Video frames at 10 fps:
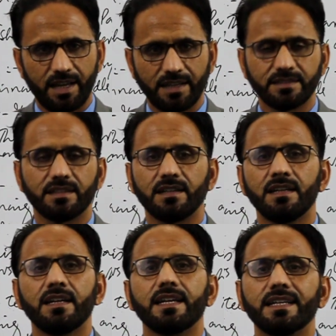And
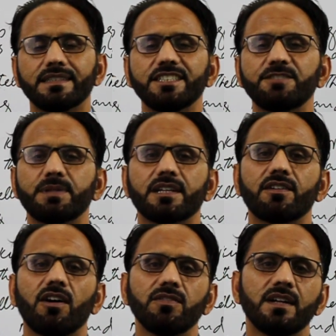in this
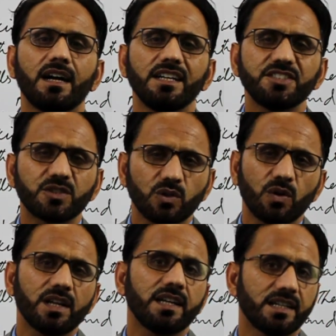paragraph, a
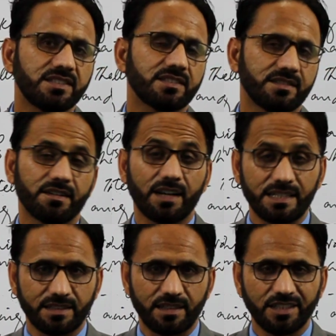story is narrated.